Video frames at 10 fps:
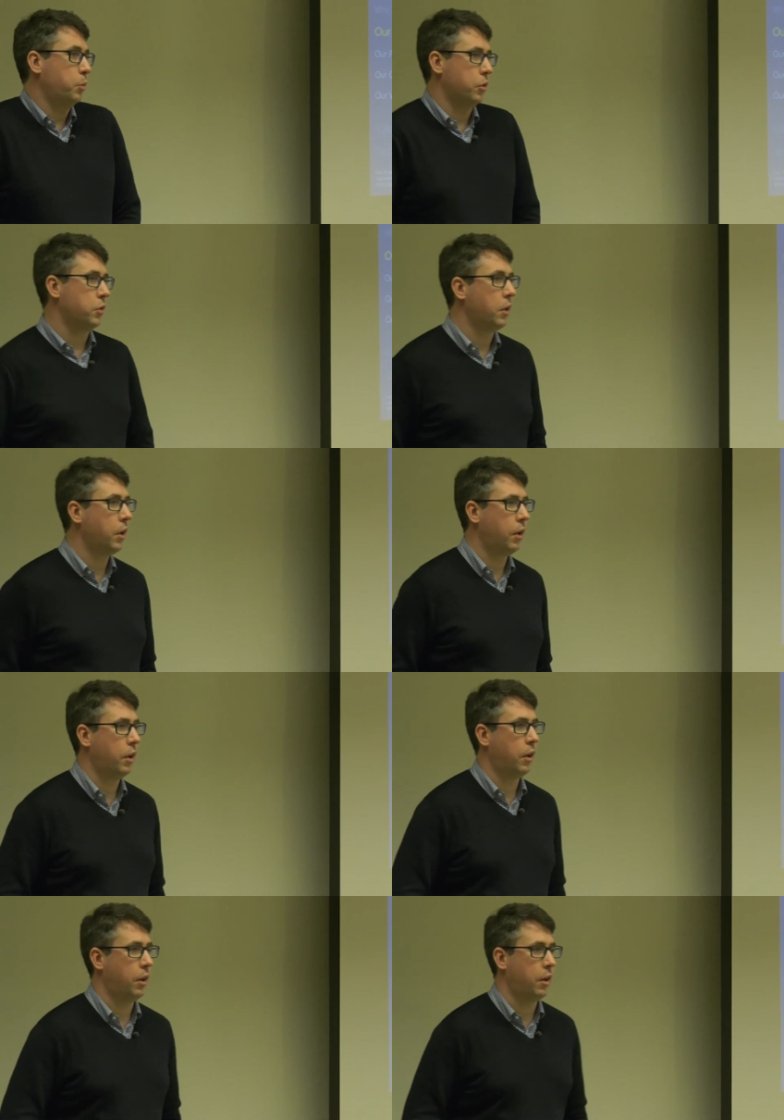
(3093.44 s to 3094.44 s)
Alright?
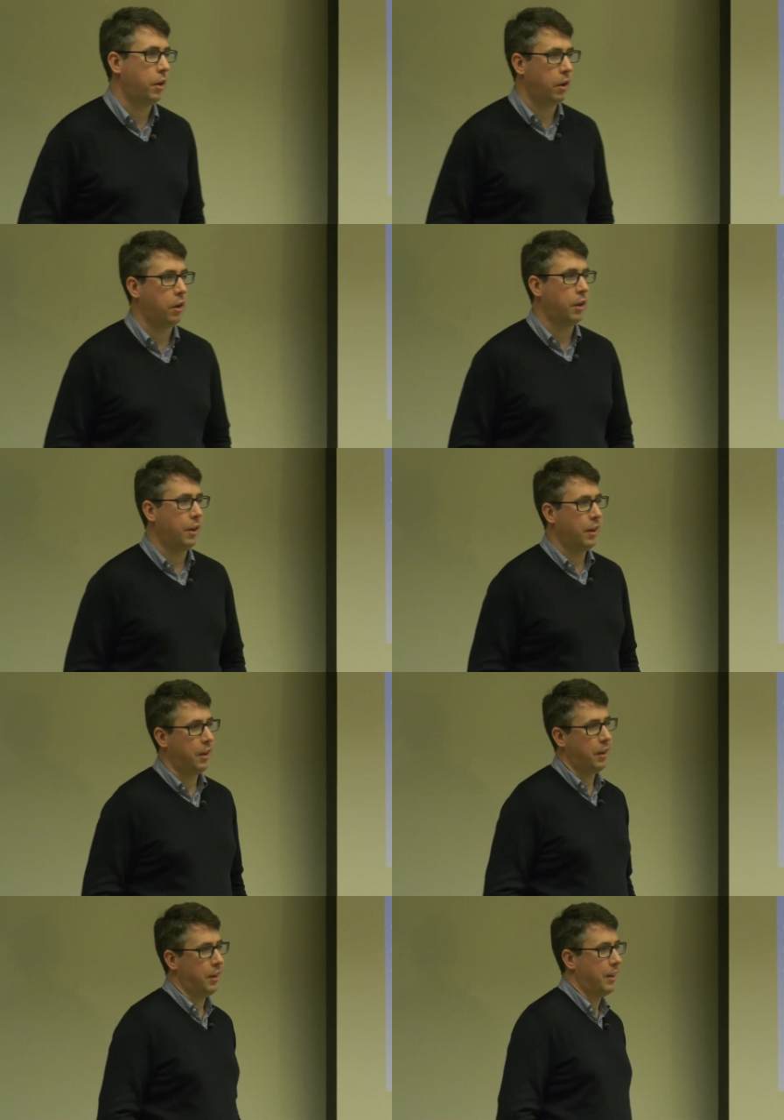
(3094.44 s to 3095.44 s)

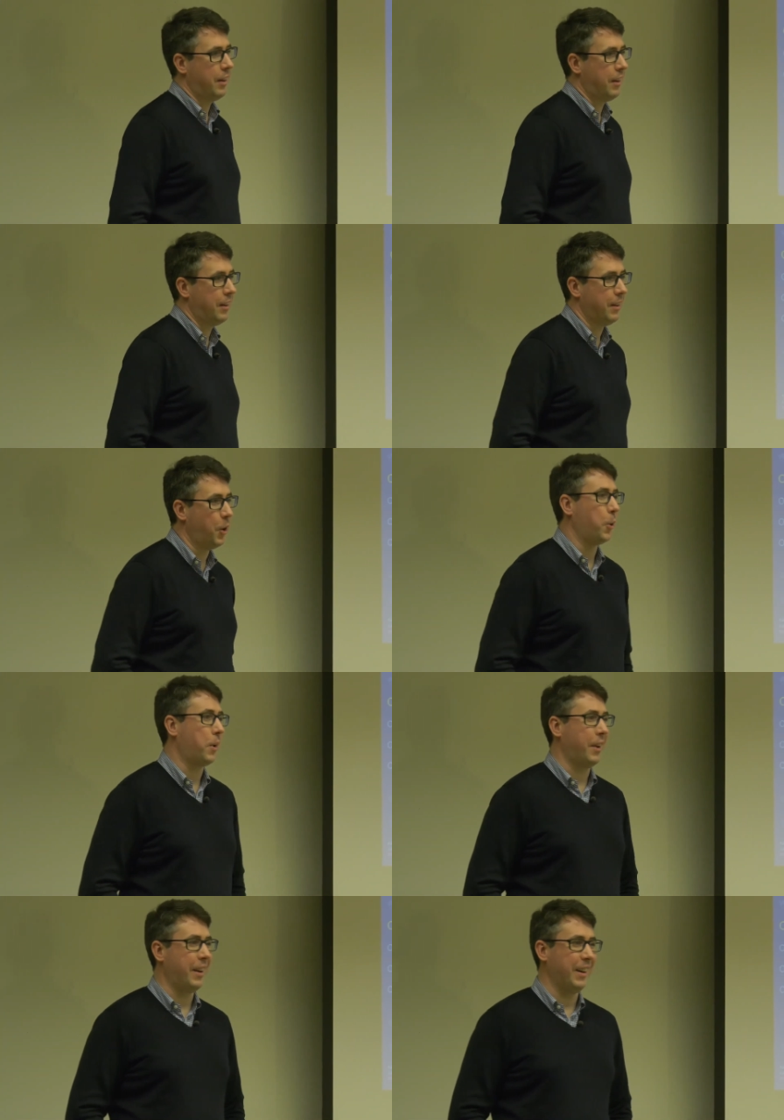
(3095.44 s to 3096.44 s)
So
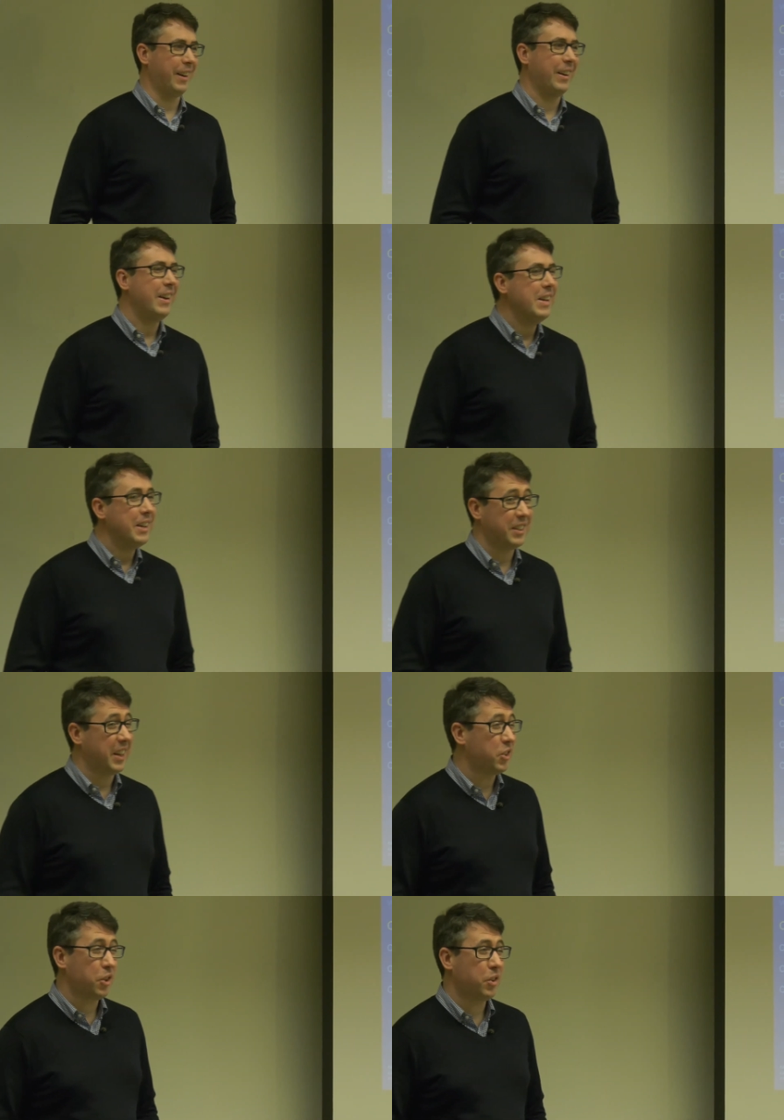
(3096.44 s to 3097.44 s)

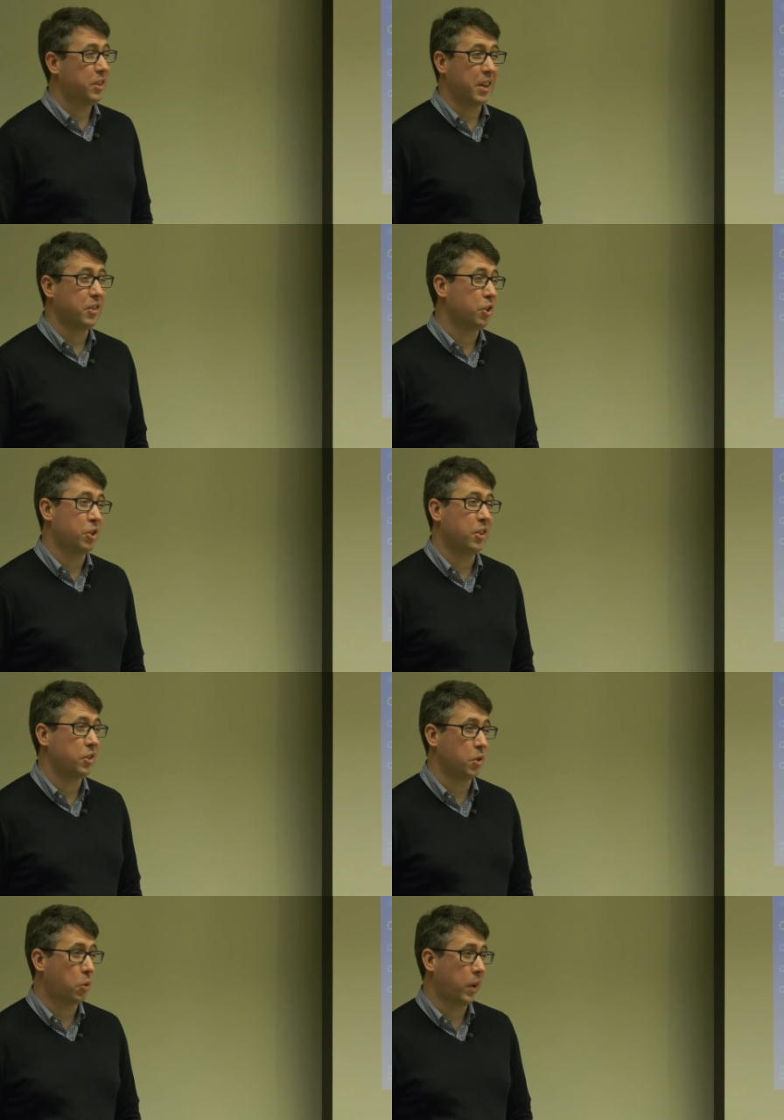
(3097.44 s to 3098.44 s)
again, who still needs
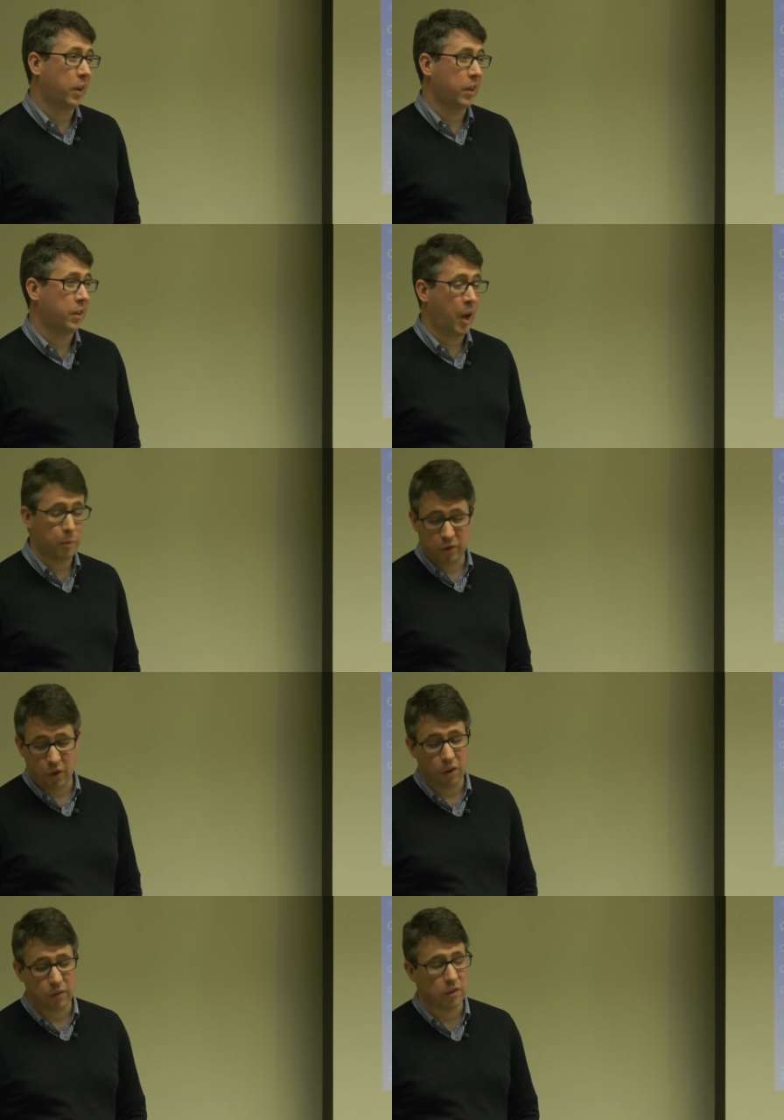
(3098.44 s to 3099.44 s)
help, I try to
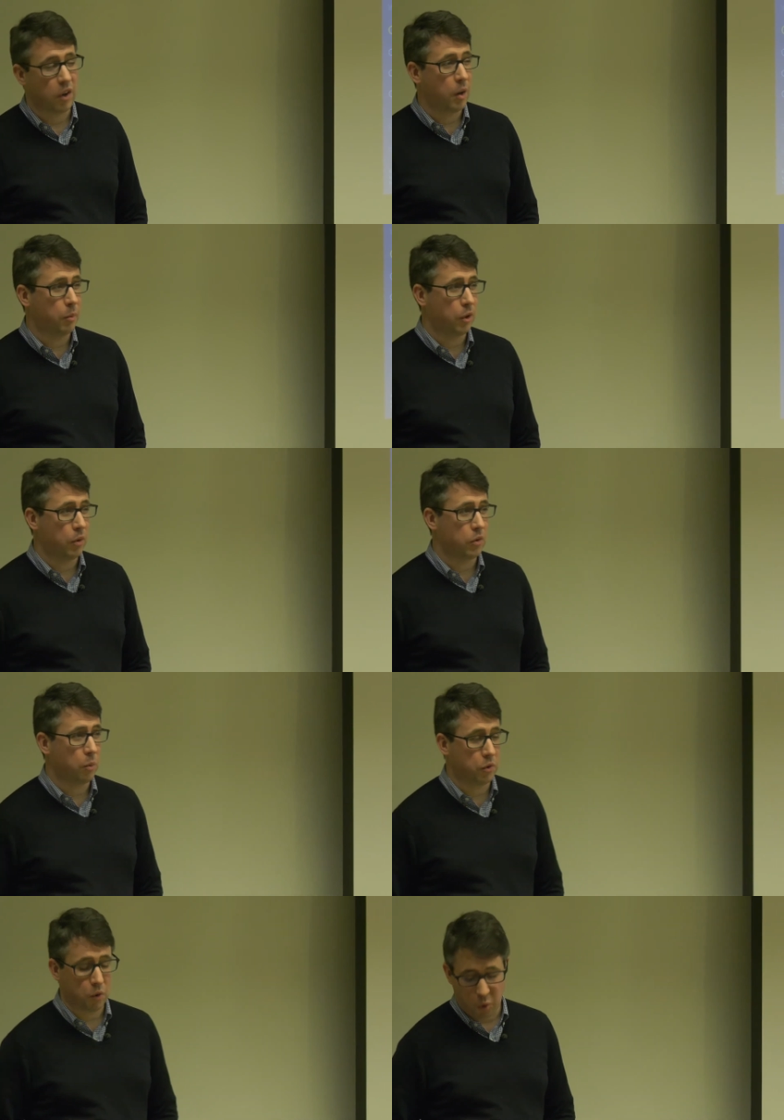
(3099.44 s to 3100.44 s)
run around for a few
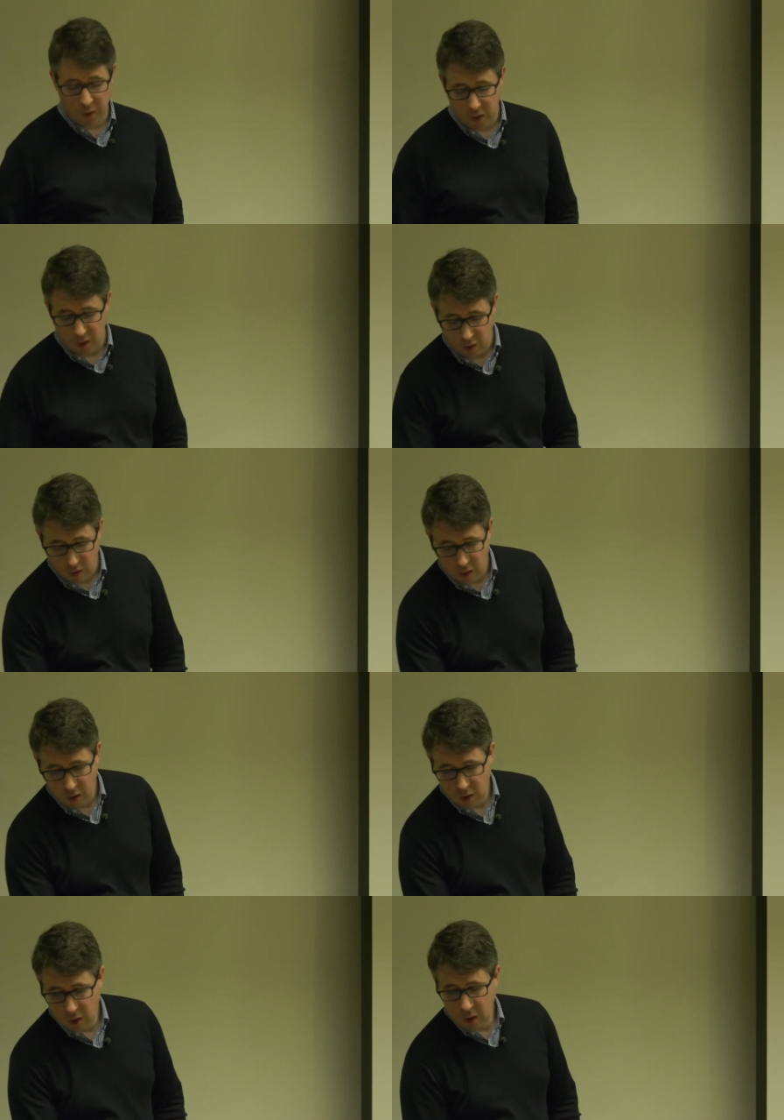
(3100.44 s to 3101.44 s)
minutes and then
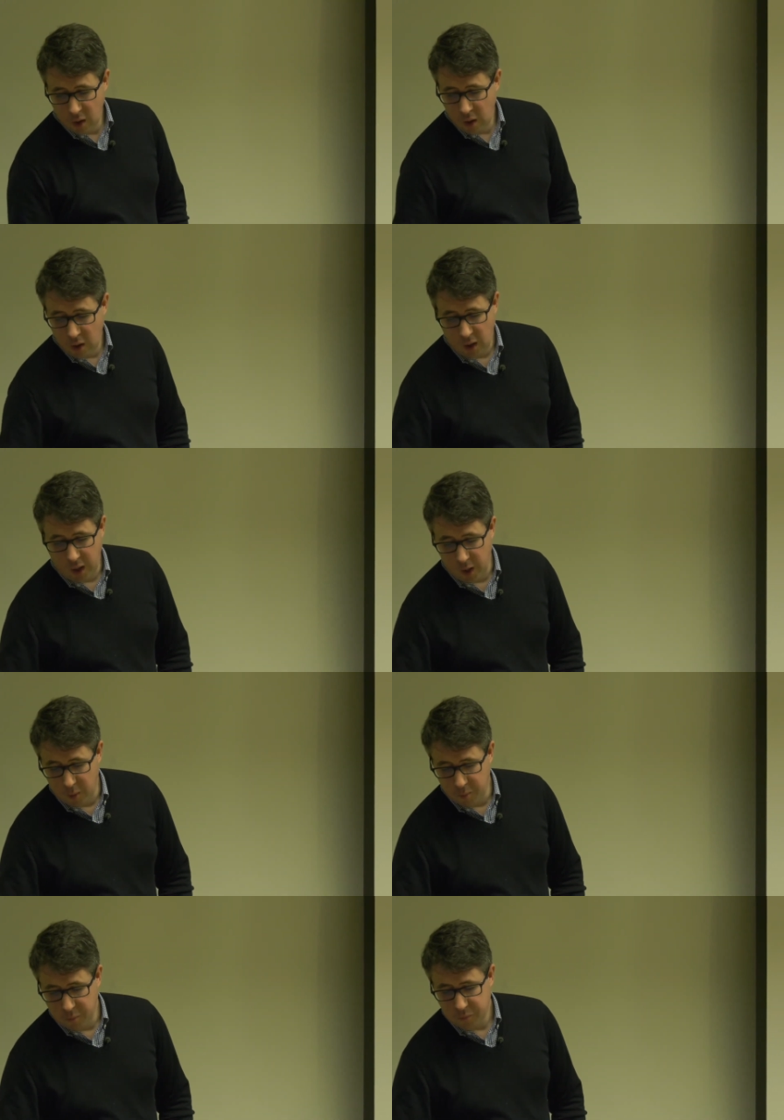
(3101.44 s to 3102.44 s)

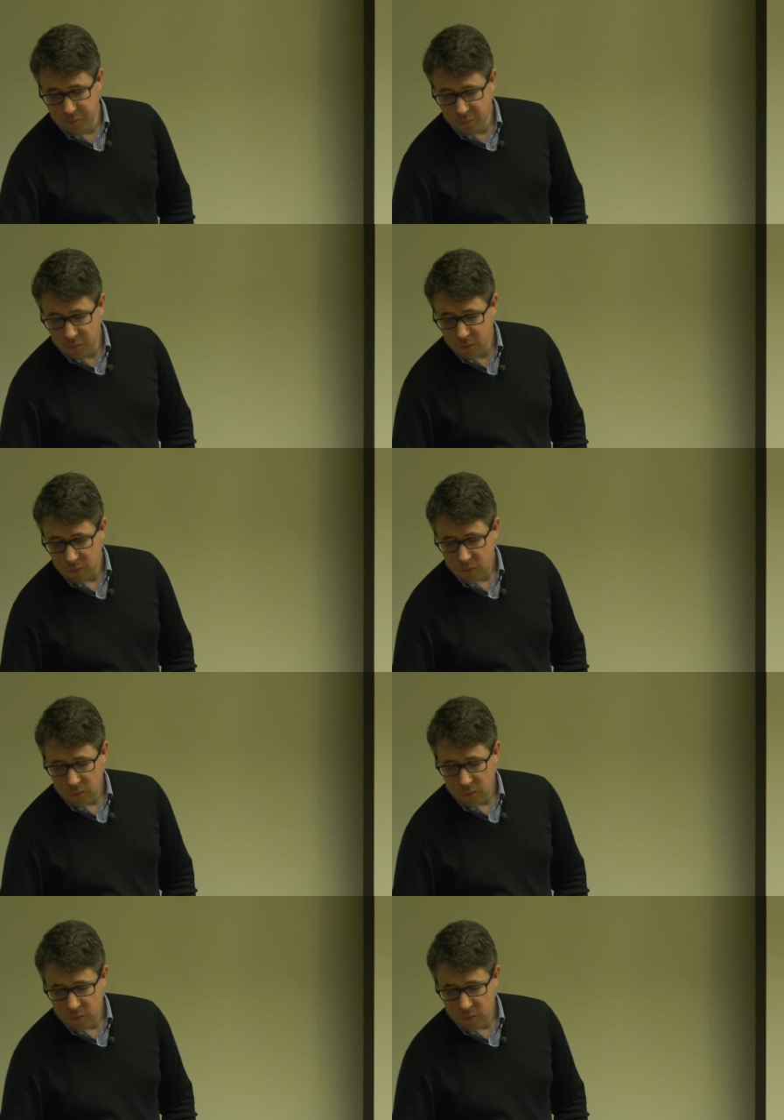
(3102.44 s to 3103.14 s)
we'll continue.